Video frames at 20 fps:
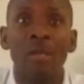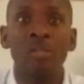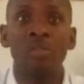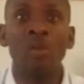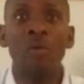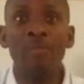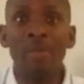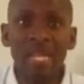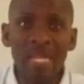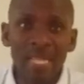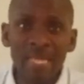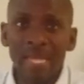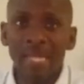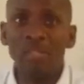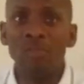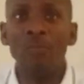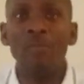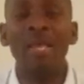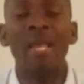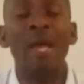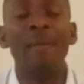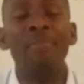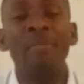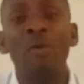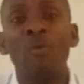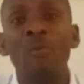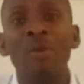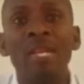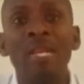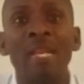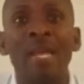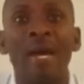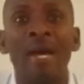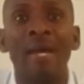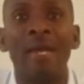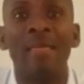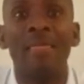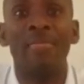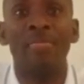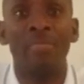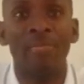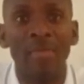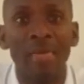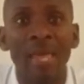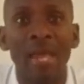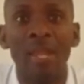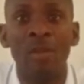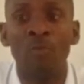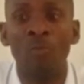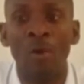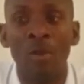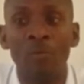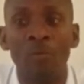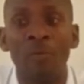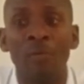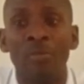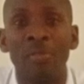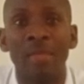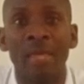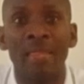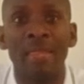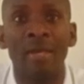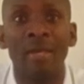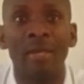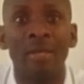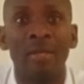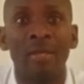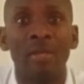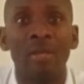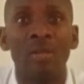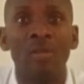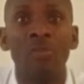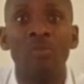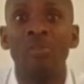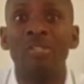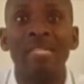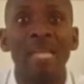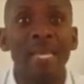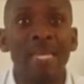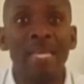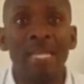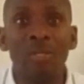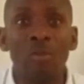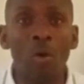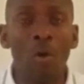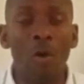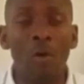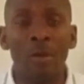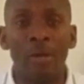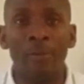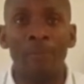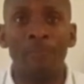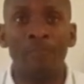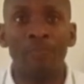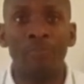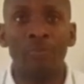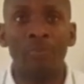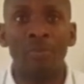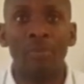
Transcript: So meaning that you become the winner there in one way or the other. You take it all.